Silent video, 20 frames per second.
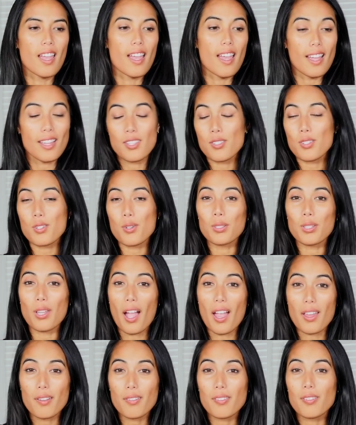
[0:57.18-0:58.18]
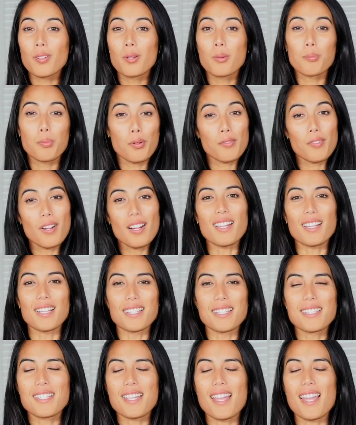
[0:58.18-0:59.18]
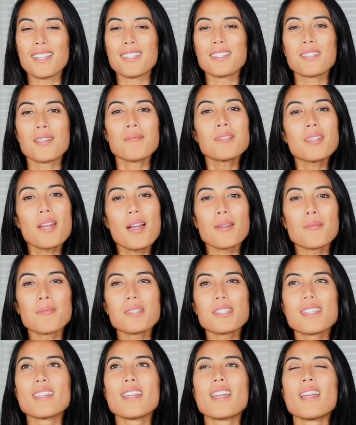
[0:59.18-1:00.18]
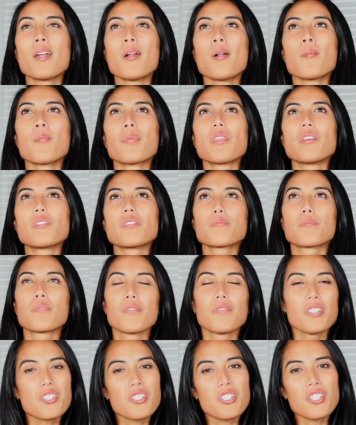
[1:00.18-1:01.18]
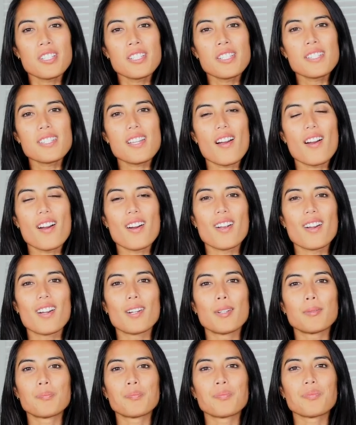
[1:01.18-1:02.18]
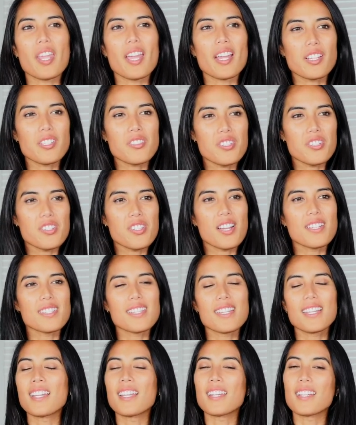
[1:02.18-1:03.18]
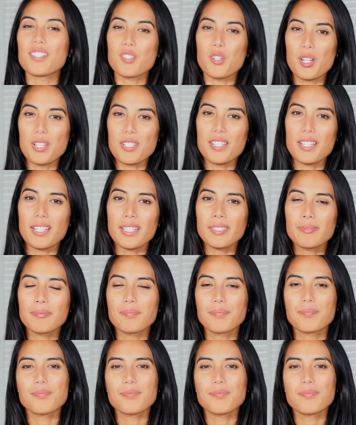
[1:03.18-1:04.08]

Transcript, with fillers: And so life provides. And sometimes those provisions are exercising and exhausting,